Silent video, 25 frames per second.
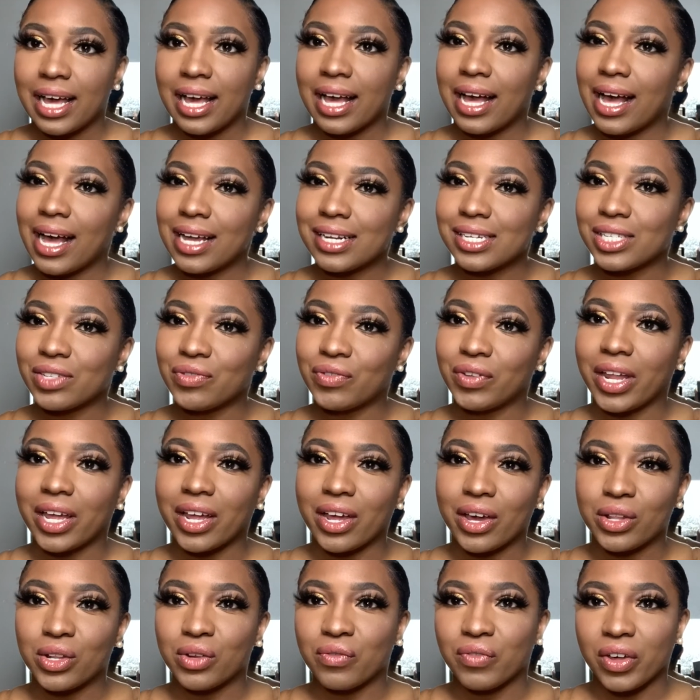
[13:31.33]
I just feel like
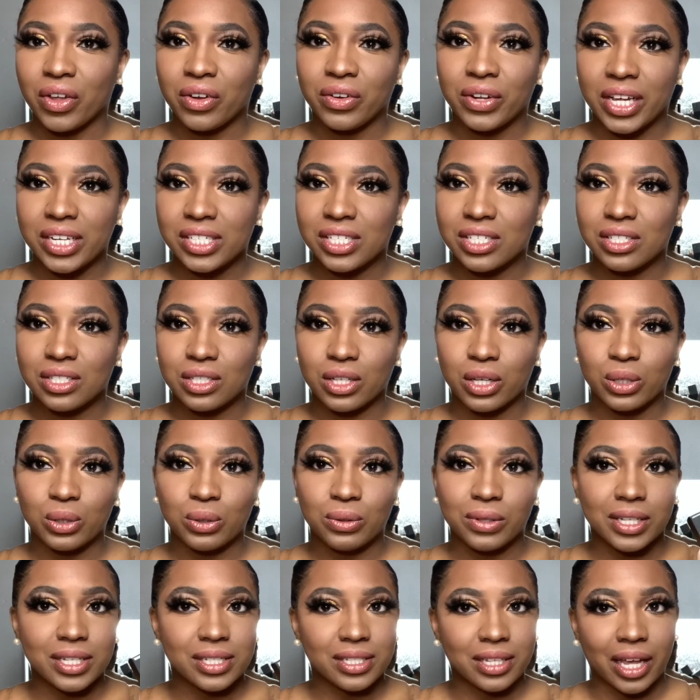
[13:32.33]
other foundations can do
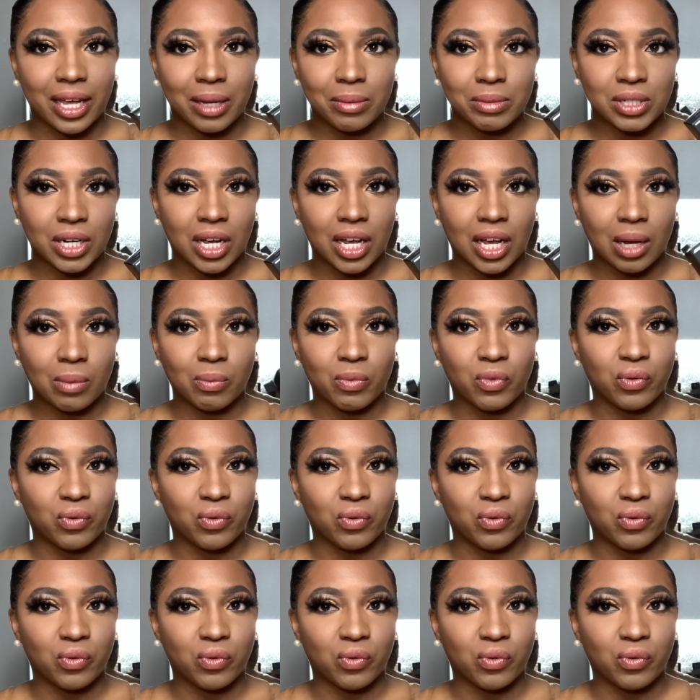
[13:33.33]
the same job